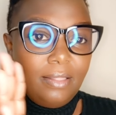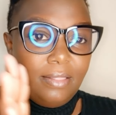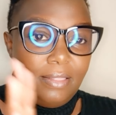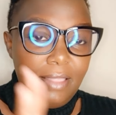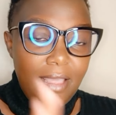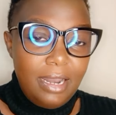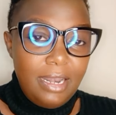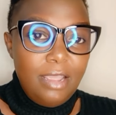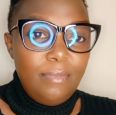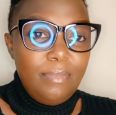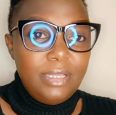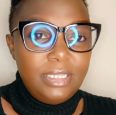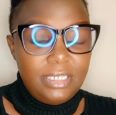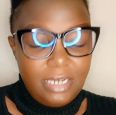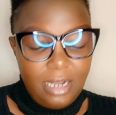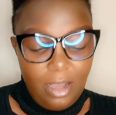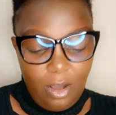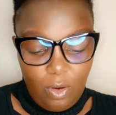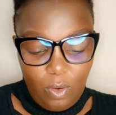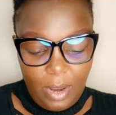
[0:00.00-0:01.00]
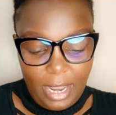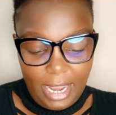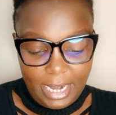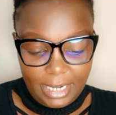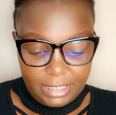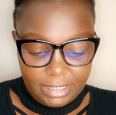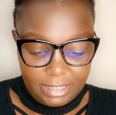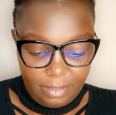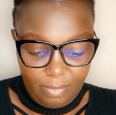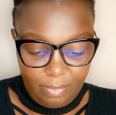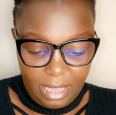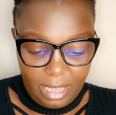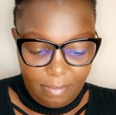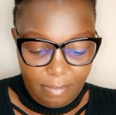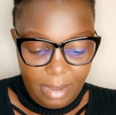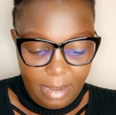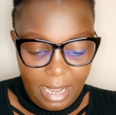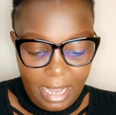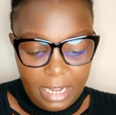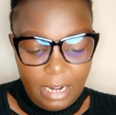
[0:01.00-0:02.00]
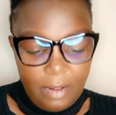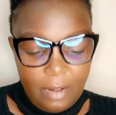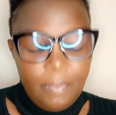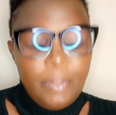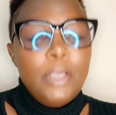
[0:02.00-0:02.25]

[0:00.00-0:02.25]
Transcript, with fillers: their name is now NCBA Bank.